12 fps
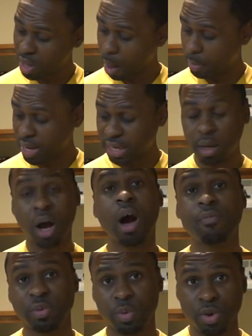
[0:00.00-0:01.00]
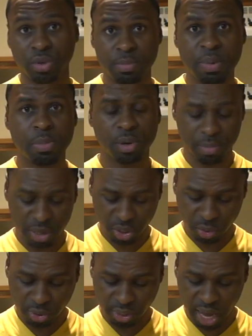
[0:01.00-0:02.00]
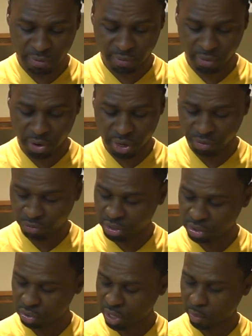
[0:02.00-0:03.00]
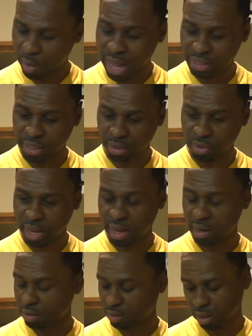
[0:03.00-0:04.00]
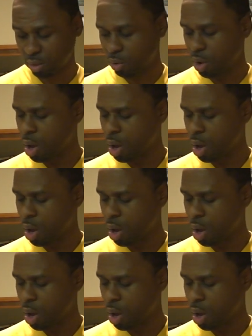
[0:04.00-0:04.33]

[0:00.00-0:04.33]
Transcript: I mean, that's obvious when you see people commit suicide for various reasons. You're like, why did they do that? So,